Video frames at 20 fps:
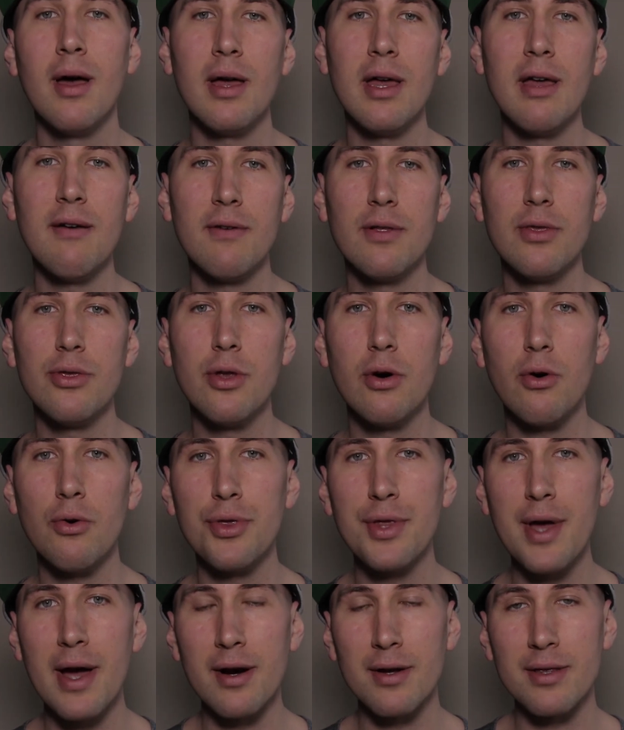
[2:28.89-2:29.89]
Even though
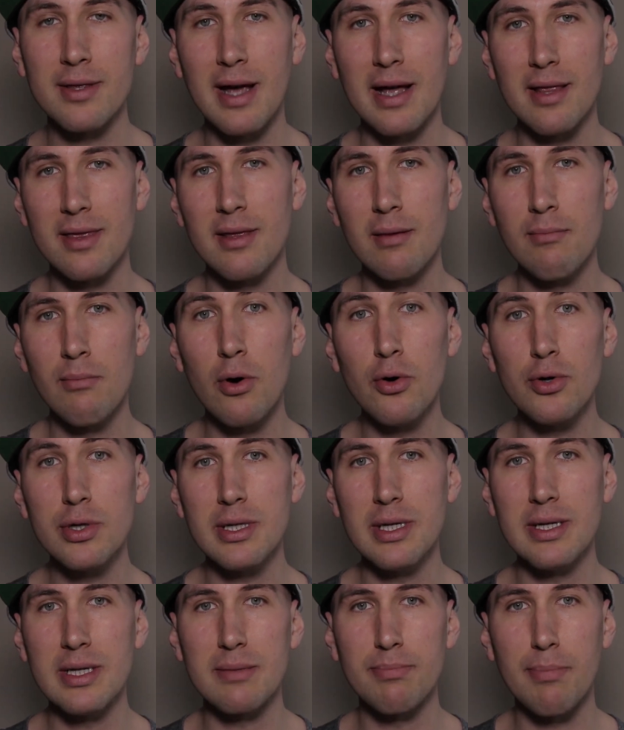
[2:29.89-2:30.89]
they are not the most
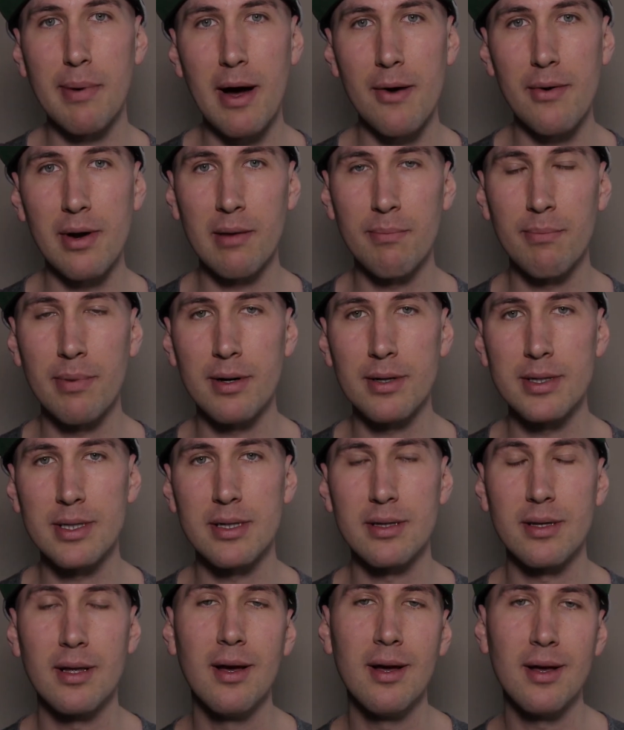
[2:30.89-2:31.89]
inspiring
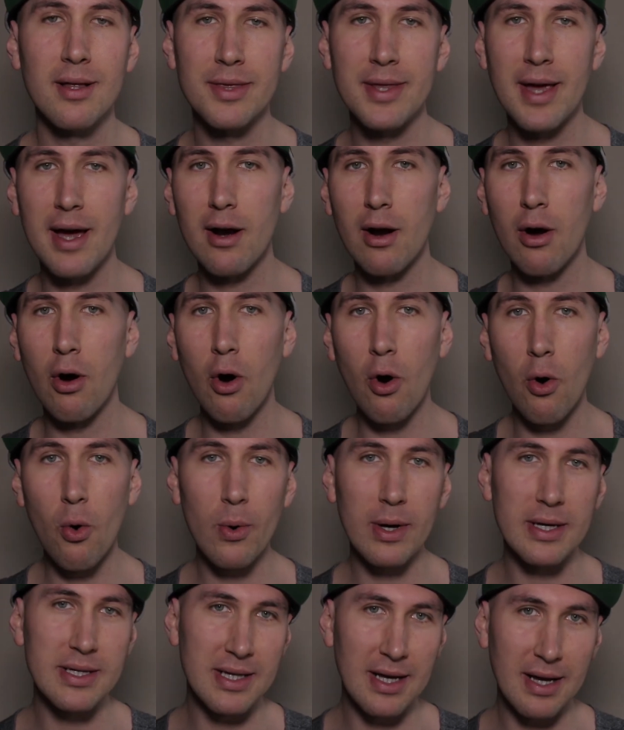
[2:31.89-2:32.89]
person, they are
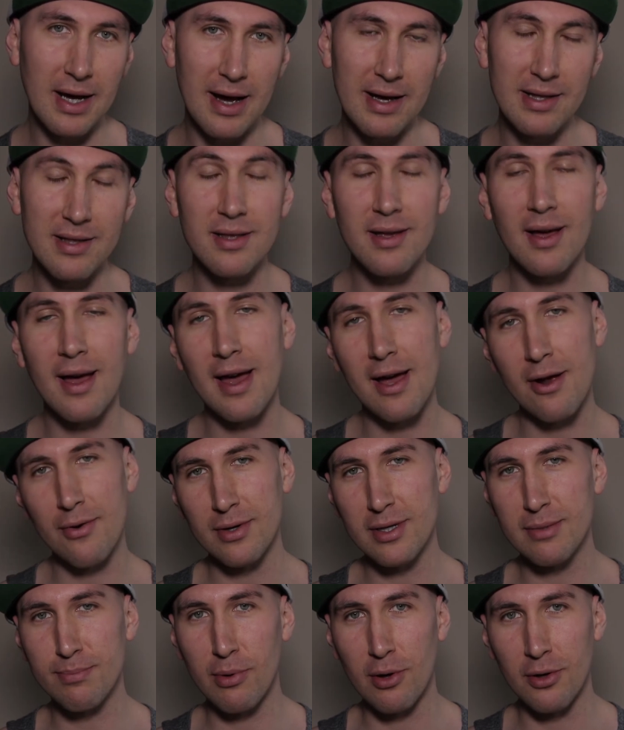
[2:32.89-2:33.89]
always kind and
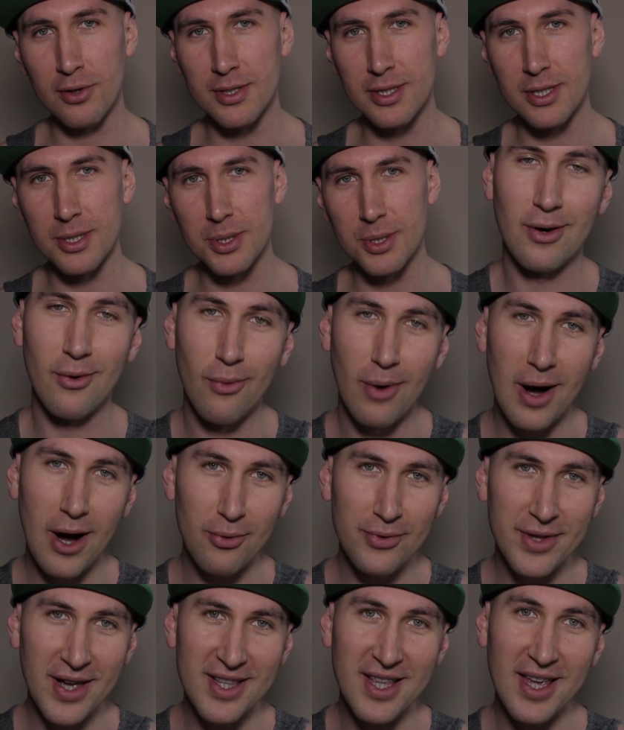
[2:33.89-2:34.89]
responsive.
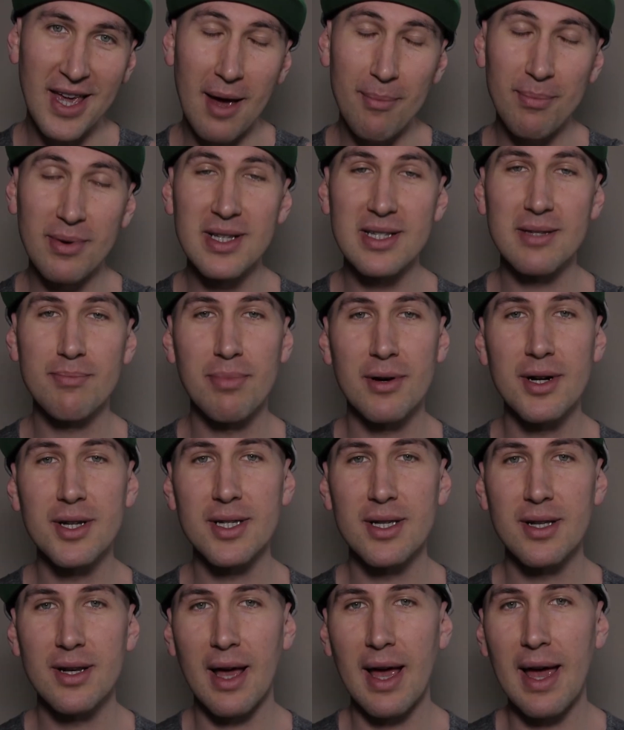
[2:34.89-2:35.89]
While that happens,
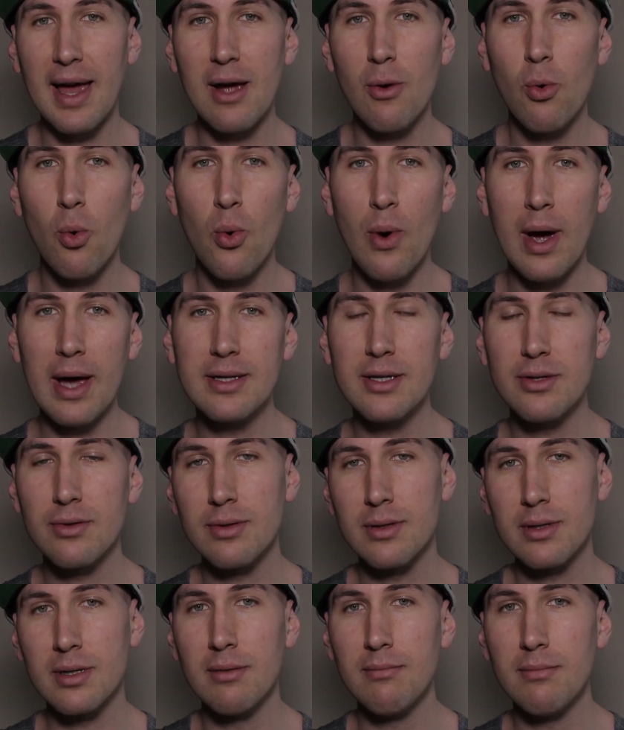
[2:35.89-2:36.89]
person A waits to
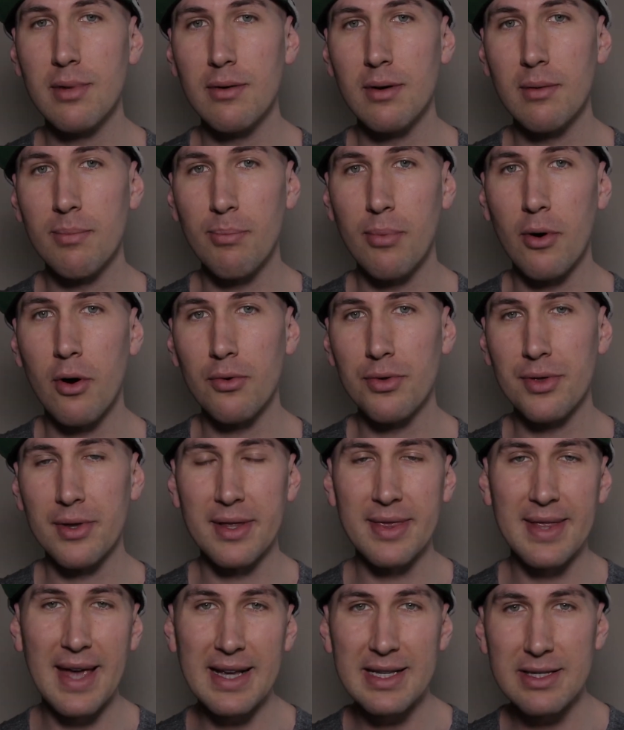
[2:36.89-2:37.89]
stumble upon the
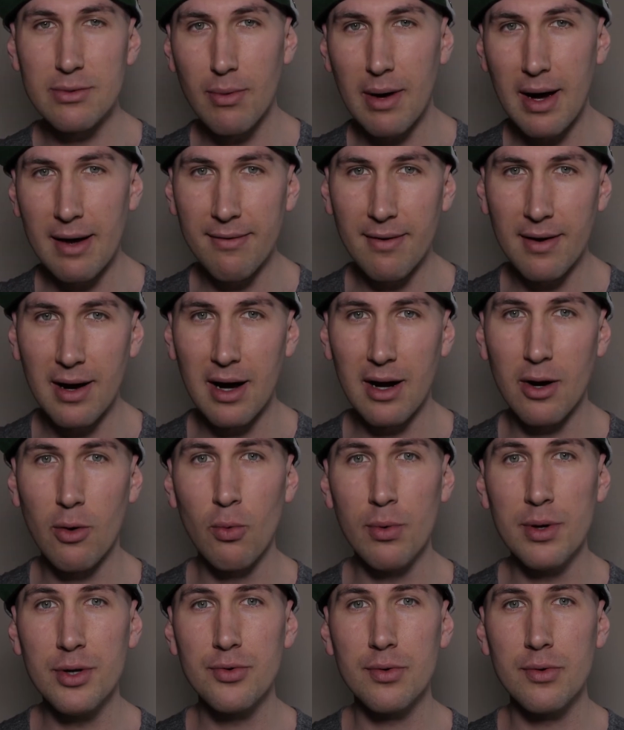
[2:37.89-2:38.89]
next life hack
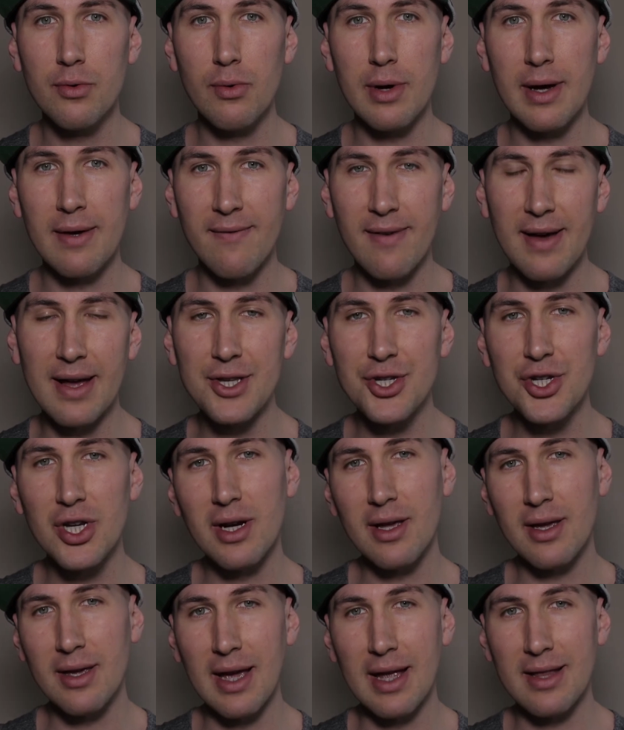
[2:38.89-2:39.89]
which will
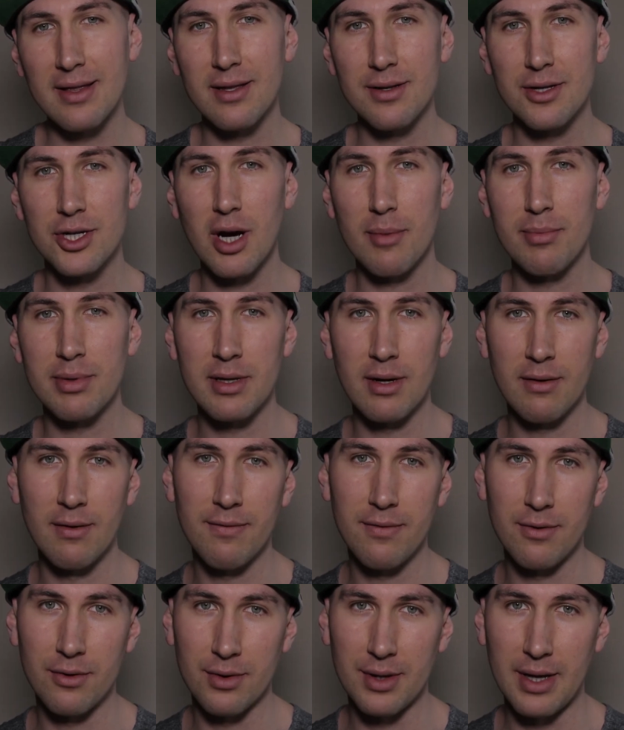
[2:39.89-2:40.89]
eventually get the job done
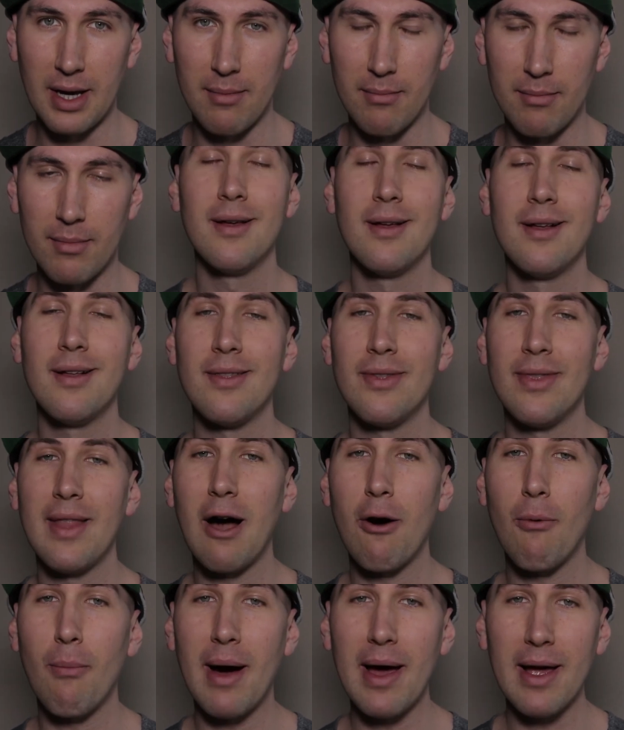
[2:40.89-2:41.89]
for them.
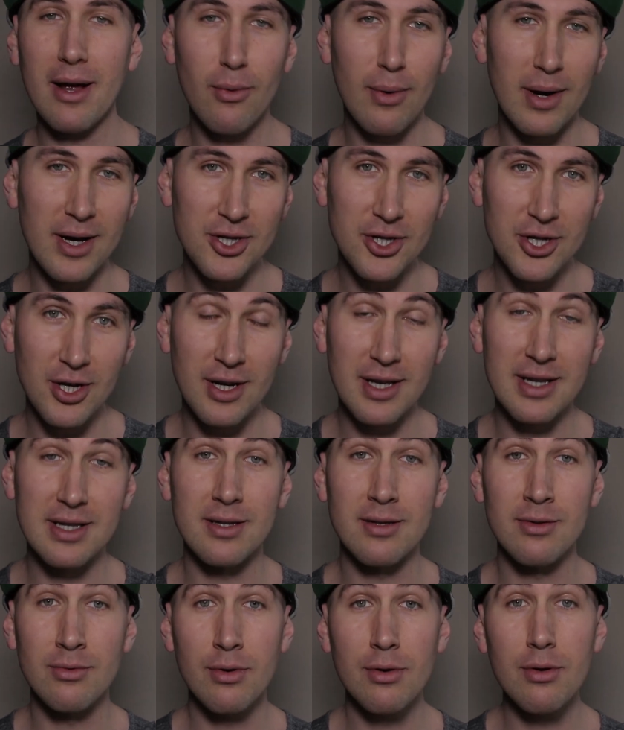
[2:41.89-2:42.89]
Now my question is,
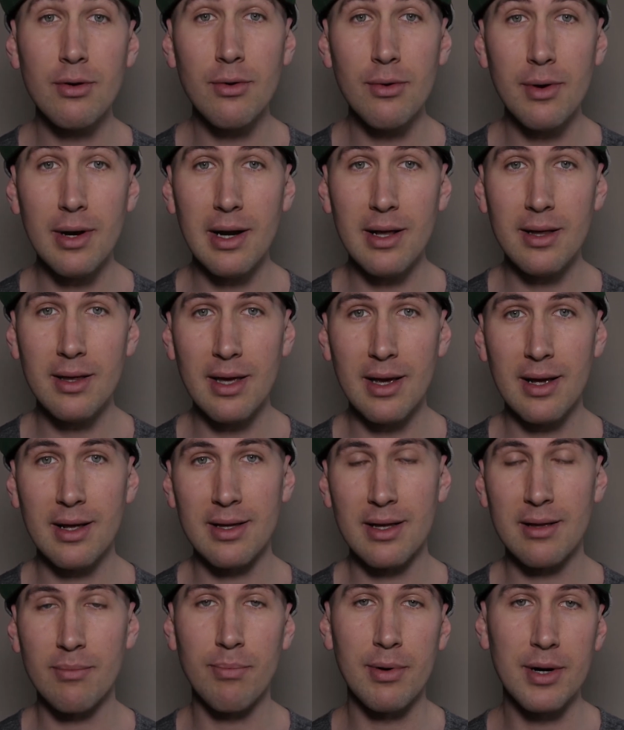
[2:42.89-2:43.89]
do you really think
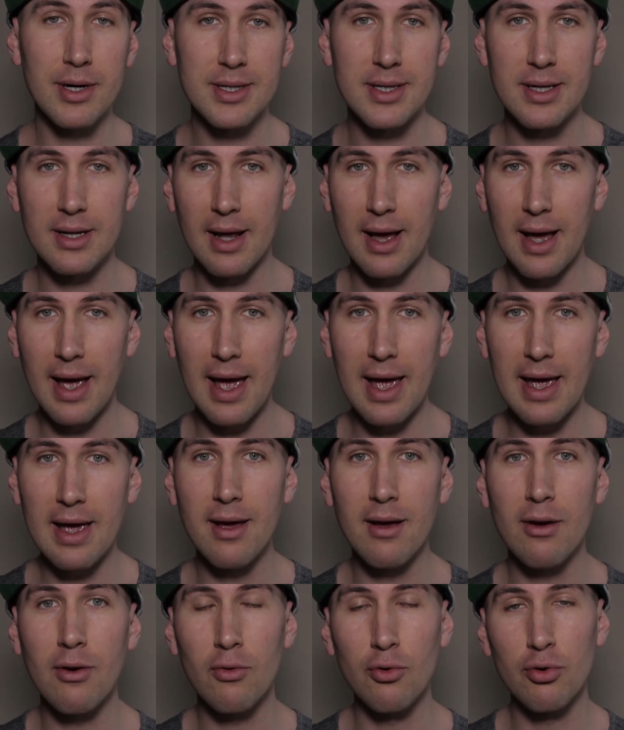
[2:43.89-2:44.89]
that person
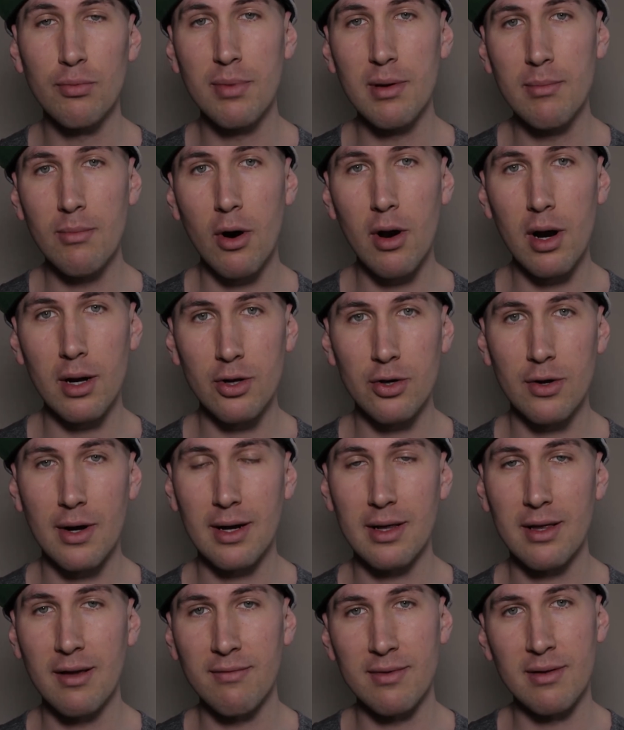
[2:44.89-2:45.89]
A could be more
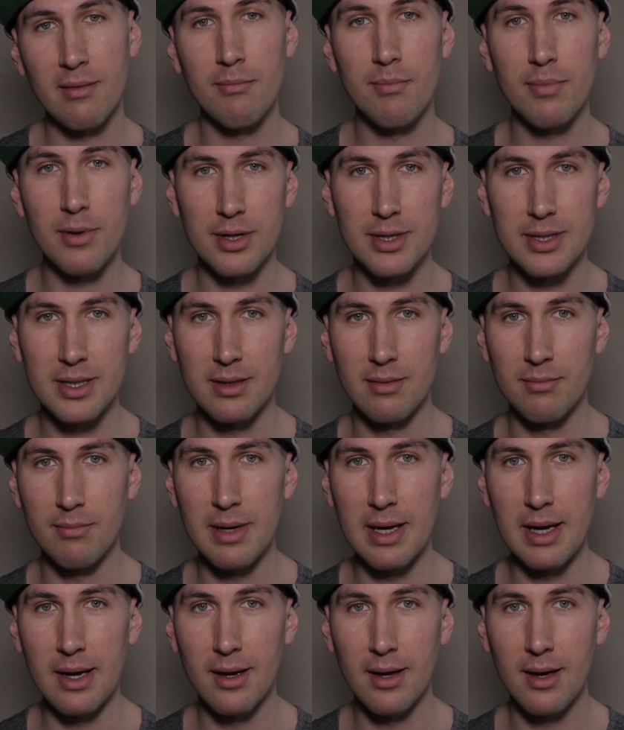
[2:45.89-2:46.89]
attractive than person
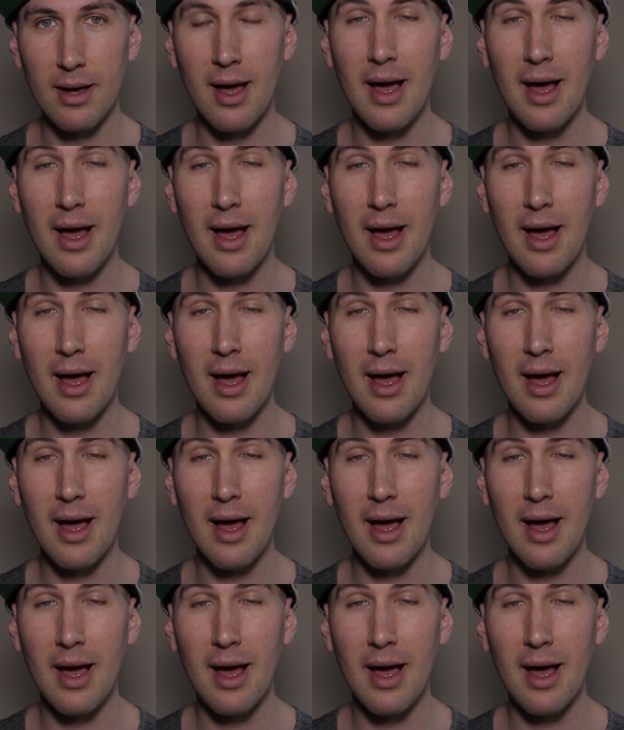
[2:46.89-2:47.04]
B?